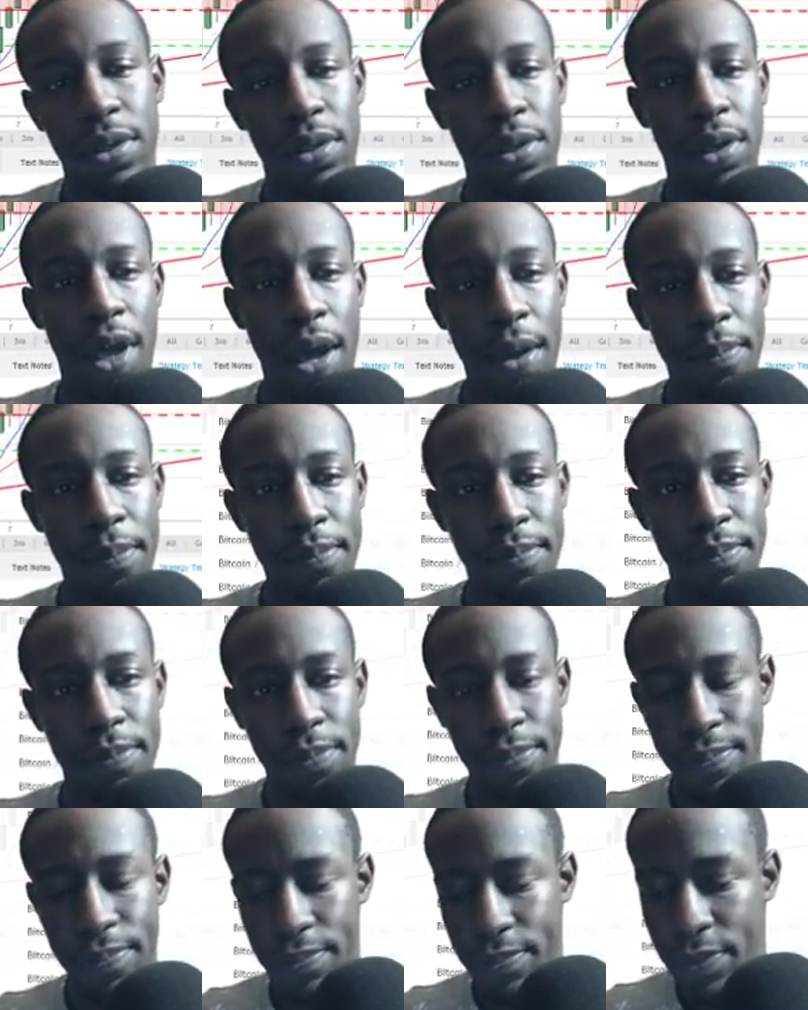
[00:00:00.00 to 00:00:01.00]

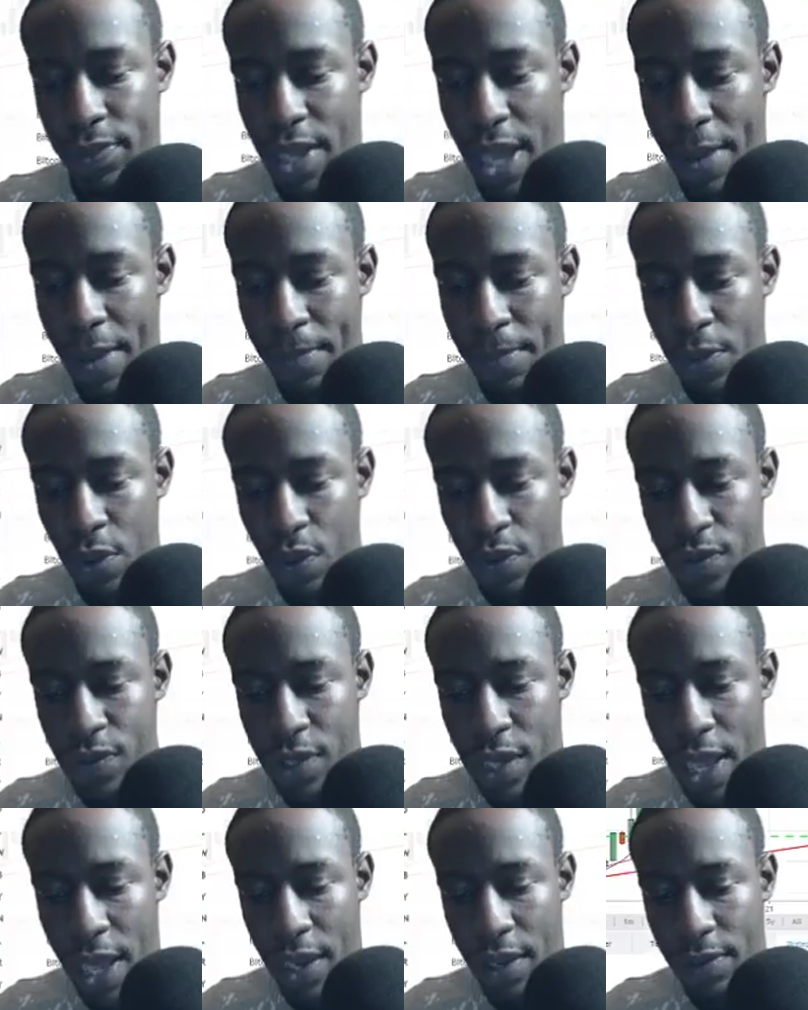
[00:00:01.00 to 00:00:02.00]
NEM moves
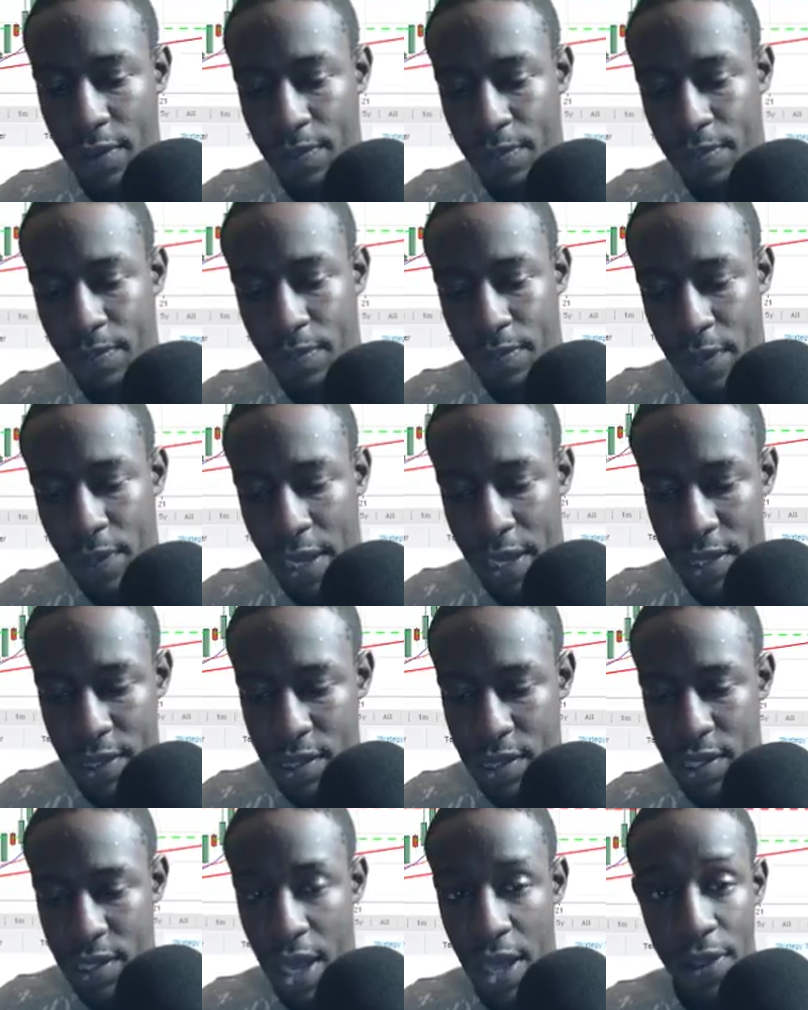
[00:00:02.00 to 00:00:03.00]
like it's
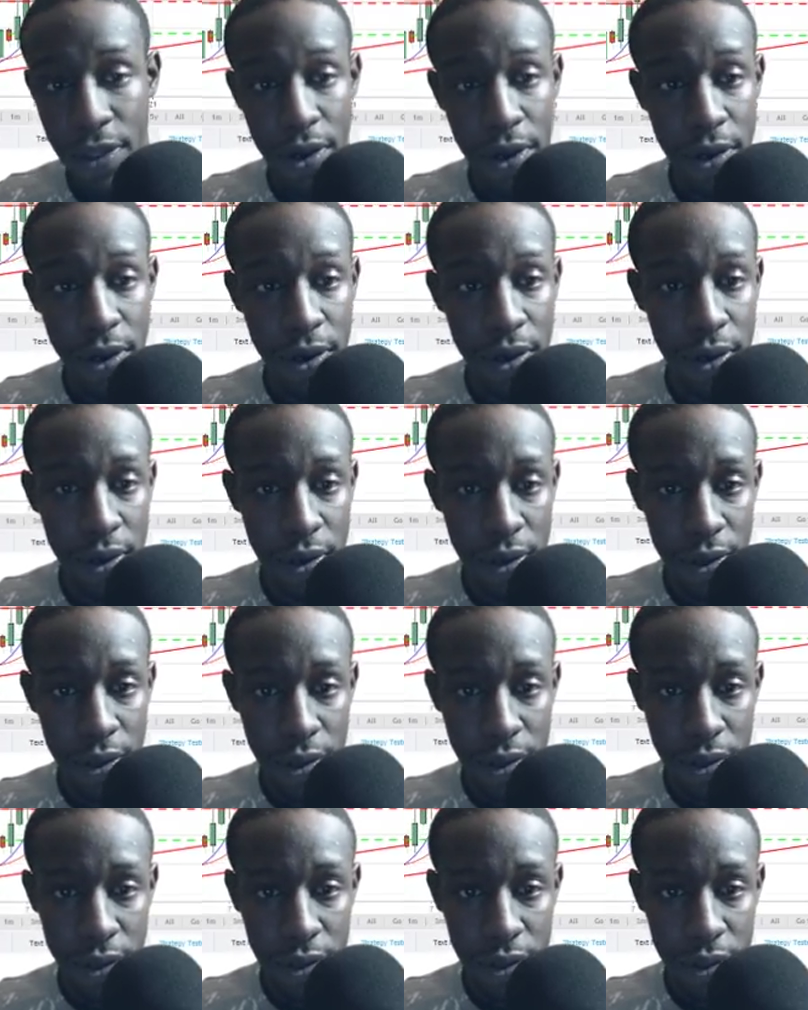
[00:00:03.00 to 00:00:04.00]
Tether.
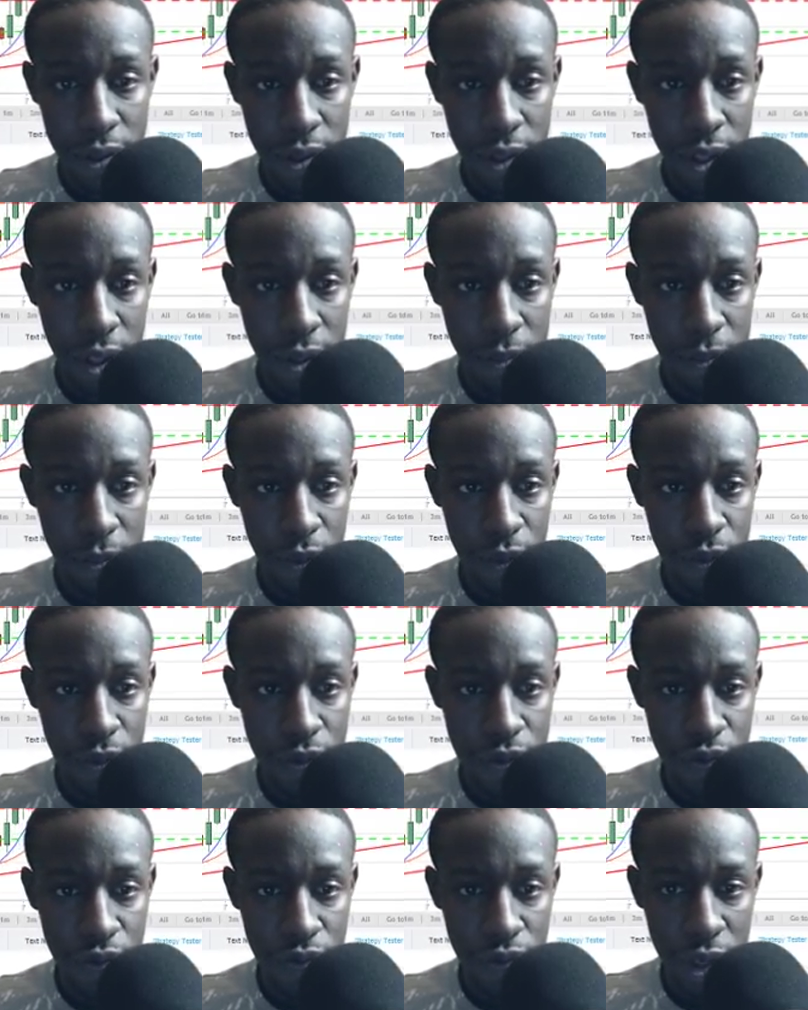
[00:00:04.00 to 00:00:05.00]
It
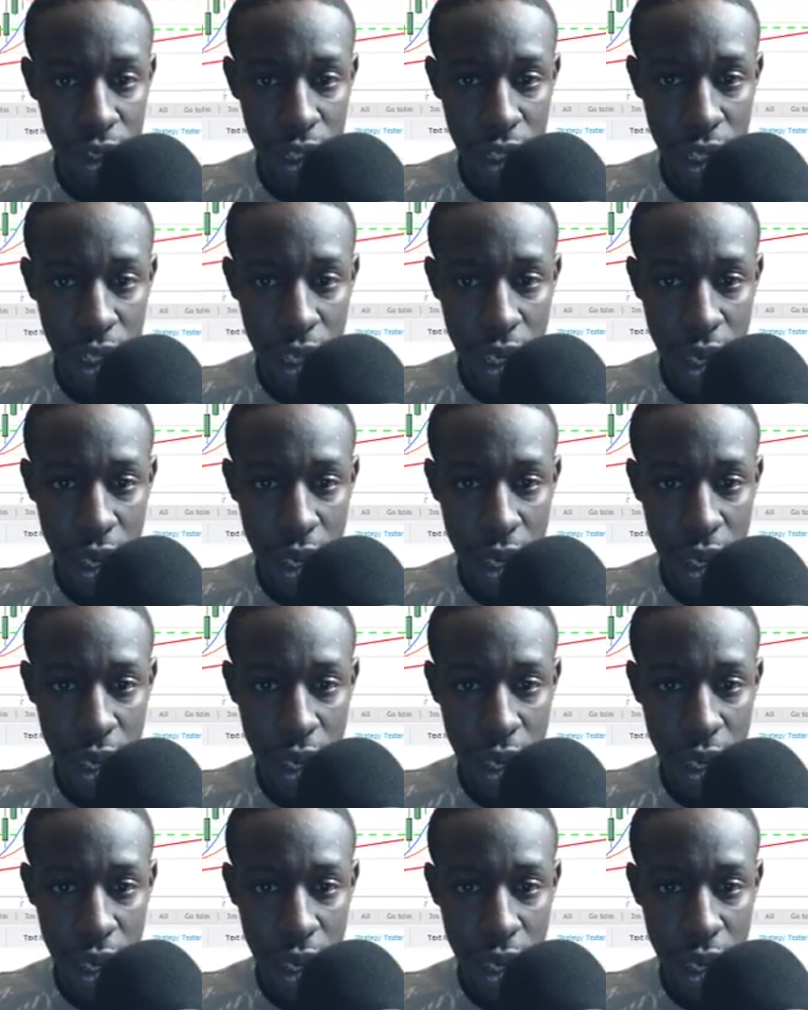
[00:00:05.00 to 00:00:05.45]
moves really.